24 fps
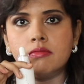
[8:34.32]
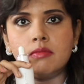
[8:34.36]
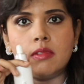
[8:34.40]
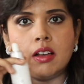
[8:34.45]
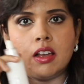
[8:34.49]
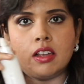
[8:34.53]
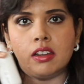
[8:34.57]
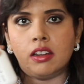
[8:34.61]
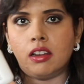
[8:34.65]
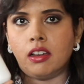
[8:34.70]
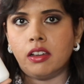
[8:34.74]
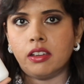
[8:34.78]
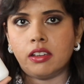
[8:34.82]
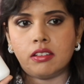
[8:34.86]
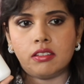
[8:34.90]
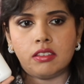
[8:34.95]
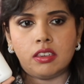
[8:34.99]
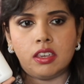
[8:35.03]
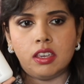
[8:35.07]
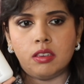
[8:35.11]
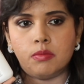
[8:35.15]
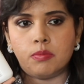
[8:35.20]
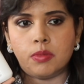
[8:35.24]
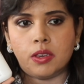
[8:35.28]
I like
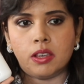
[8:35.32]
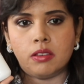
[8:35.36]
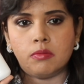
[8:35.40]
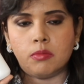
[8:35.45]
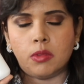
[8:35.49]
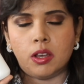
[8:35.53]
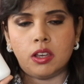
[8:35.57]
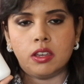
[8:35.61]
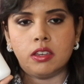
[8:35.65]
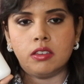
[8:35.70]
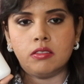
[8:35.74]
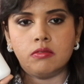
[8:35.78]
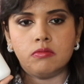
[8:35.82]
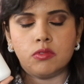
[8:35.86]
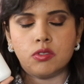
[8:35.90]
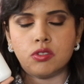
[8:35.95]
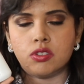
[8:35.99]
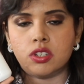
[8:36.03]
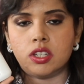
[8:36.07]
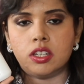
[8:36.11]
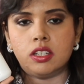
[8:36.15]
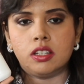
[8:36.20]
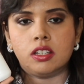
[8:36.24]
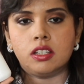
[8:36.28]
keeping my
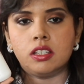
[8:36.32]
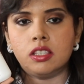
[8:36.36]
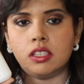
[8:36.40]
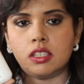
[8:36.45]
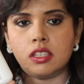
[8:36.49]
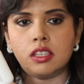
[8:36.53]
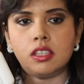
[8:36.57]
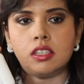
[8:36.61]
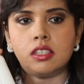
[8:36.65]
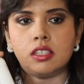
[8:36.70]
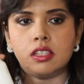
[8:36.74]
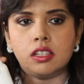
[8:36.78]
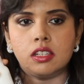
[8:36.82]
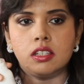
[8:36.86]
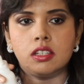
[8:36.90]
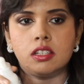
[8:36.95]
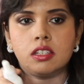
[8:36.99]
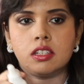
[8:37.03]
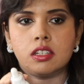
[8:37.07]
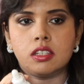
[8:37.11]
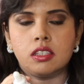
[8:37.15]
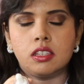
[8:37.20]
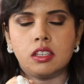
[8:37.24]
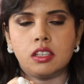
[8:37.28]
routine consistent
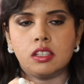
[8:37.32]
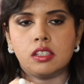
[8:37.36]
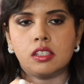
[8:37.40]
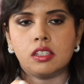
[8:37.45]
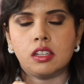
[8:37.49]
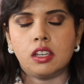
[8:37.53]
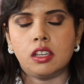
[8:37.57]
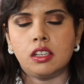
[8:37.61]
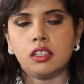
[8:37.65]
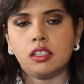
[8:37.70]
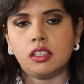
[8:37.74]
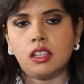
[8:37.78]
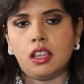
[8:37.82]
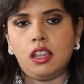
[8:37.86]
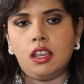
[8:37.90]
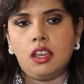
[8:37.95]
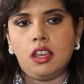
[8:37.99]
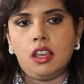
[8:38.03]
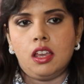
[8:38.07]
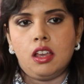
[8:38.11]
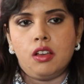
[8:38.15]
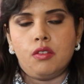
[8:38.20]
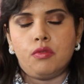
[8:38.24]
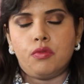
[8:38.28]
these days,
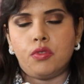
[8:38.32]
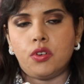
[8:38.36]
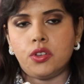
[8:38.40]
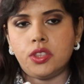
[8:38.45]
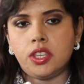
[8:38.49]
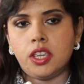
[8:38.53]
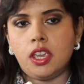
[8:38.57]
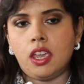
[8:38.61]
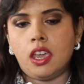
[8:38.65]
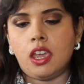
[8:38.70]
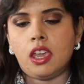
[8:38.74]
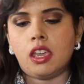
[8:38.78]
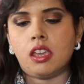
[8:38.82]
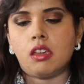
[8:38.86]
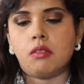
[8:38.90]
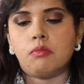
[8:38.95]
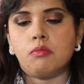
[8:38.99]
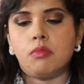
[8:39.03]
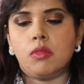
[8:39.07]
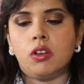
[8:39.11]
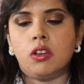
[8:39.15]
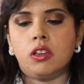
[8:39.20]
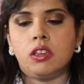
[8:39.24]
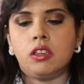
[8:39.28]
for the A
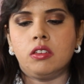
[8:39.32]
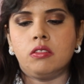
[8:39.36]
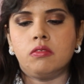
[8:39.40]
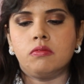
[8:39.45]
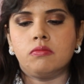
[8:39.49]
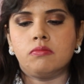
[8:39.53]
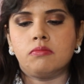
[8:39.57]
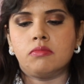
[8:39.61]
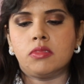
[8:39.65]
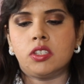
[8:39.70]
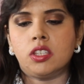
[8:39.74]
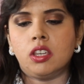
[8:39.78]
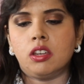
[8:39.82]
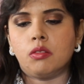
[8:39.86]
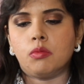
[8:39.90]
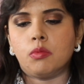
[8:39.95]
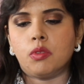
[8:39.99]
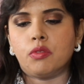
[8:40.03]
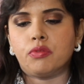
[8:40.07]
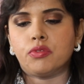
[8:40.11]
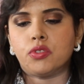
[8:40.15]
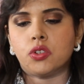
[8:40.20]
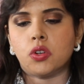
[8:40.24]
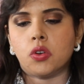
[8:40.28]
M, my serum
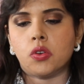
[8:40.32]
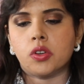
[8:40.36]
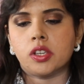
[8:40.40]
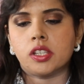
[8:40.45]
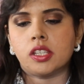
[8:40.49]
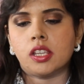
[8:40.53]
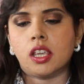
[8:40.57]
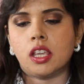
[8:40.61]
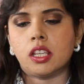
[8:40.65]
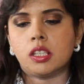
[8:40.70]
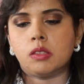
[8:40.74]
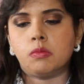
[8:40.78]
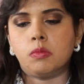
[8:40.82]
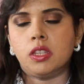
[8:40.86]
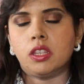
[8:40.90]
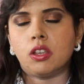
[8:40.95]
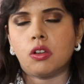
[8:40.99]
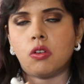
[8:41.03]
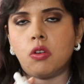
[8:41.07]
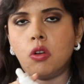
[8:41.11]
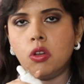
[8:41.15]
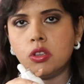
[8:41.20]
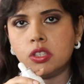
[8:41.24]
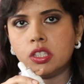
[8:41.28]
of choice has been
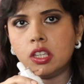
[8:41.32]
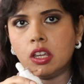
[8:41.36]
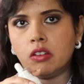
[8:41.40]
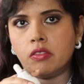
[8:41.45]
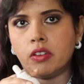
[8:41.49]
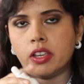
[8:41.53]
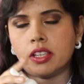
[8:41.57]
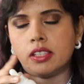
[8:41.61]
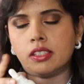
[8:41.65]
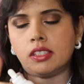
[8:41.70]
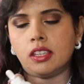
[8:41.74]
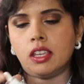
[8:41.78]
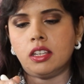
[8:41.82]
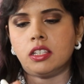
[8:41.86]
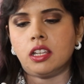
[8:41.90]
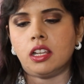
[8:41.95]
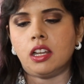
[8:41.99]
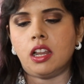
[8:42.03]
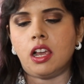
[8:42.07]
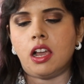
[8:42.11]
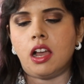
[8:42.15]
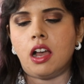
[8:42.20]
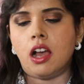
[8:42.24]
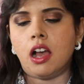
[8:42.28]
the CosRx
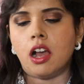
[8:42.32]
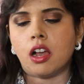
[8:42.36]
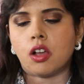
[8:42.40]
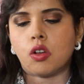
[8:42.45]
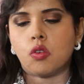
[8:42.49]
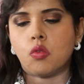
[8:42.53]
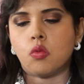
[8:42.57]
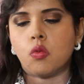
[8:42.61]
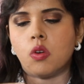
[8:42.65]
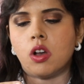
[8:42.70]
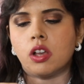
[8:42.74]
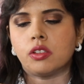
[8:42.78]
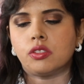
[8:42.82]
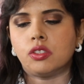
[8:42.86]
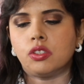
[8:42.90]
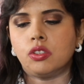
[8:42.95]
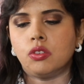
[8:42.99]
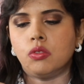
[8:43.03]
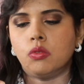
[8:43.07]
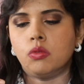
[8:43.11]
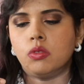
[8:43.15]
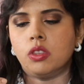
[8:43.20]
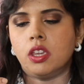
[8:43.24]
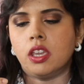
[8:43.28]
Centella Aqua
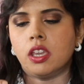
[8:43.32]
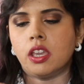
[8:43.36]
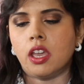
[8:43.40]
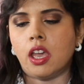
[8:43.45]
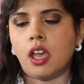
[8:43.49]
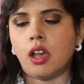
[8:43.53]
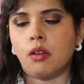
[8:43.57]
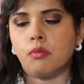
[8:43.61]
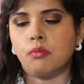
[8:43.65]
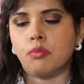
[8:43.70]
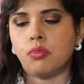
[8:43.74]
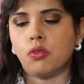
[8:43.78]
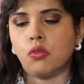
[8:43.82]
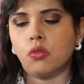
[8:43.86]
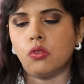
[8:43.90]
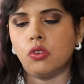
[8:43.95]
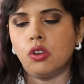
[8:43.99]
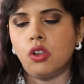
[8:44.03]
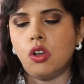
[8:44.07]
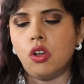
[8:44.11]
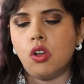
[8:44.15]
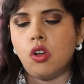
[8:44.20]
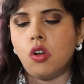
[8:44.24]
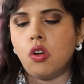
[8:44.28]
Soothing Ampoule.
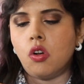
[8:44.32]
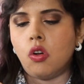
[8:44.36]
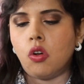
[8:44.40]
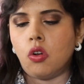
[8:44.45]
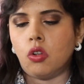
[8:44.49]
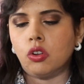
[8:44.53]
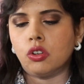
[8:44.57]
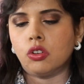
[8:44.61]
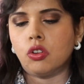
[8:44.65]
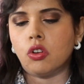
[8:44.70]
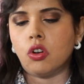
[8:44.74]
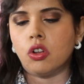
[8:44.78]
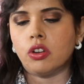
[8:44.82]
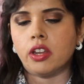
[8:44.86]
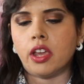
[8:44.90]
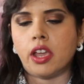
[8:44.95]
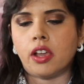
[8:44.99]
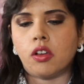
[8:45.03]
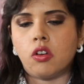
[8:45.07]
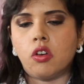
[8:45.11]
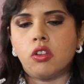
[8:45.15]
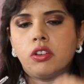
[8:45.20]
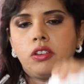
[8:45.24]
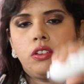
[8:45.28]
All gone,
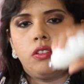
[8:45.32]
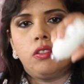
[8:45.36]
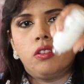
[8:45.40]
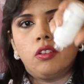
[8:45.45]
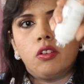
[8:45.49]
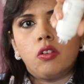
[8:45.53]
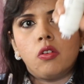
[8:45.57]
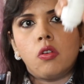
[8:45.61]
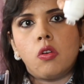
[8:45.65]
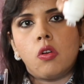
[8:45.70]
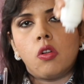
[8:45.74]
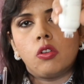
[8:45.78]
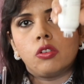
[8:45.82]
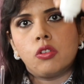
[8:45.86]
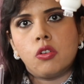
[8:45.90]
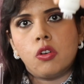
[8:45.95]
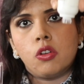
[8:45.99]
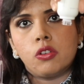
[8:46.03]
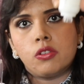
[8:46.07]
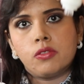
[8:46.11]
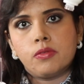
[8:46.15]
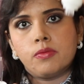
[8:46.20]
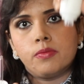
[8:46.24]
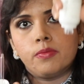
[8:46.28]
hang on, all
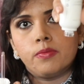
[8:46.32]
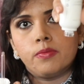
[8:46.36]
gone.